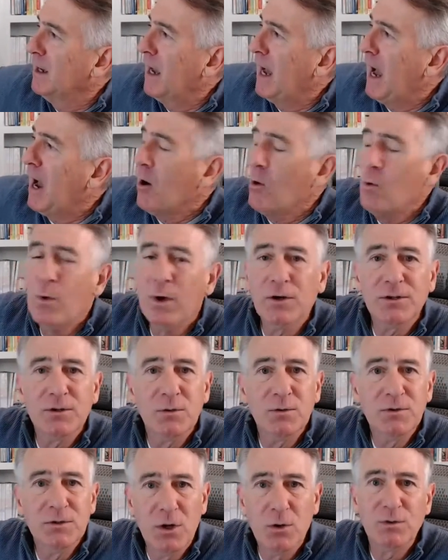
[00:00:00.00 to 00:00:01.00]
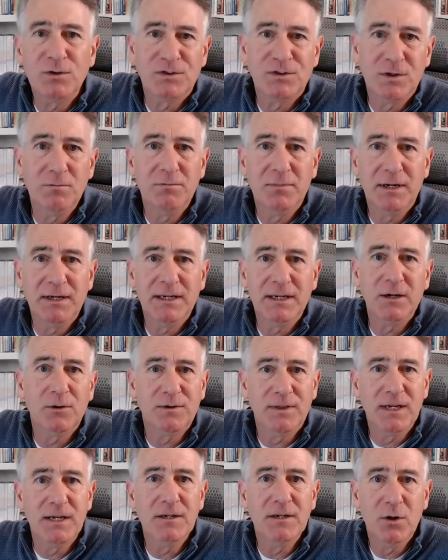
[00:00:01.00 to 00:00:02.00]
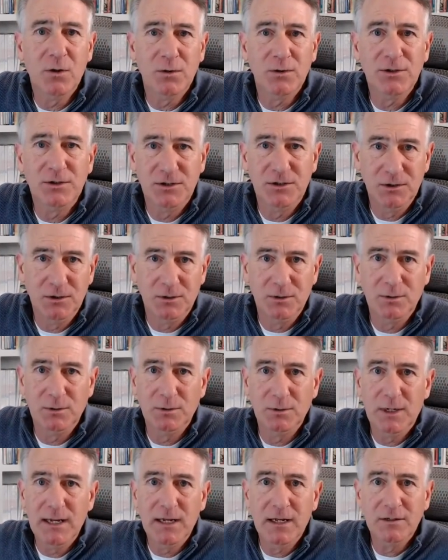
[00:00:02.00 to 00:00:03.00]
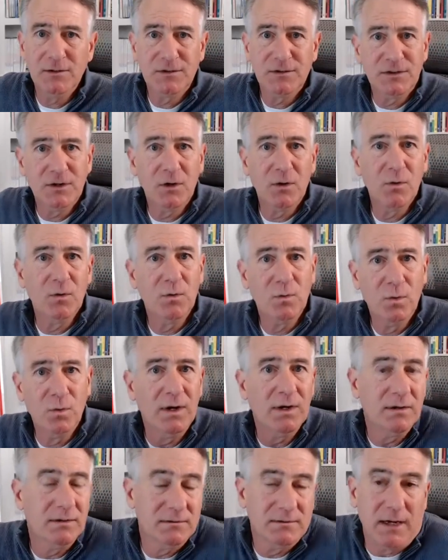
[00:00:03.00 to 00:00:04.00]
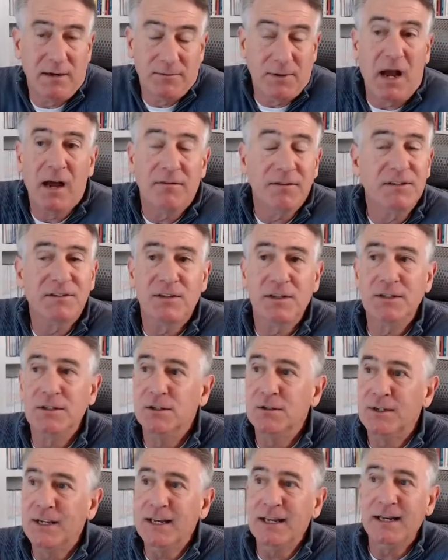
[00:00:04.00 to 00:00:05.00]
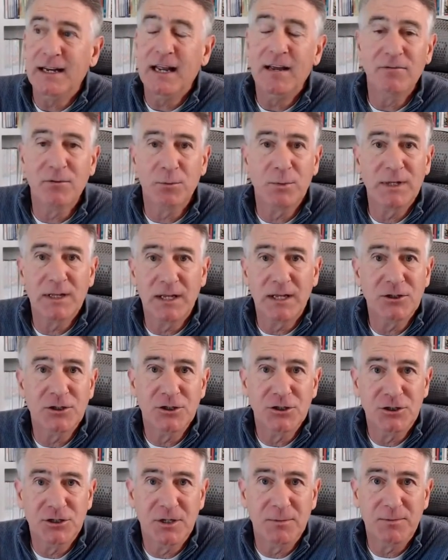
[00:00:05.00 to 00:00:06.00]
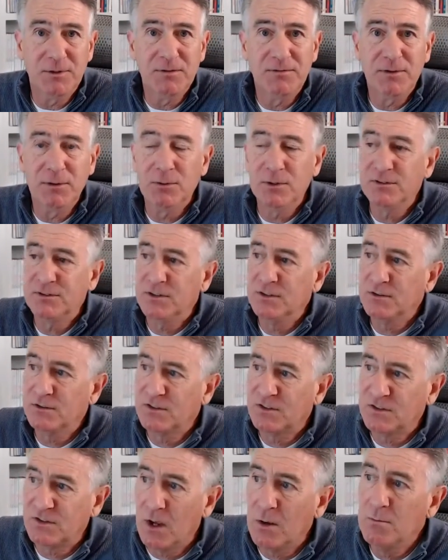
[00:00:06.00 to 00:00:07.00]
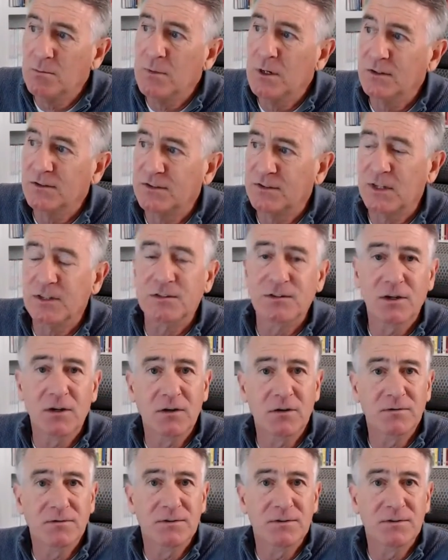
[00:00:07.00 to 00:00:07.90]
how well you know somebody or they know you. Mm-hmm. And so one, obviously you can't have a relationship if there isn't some sense of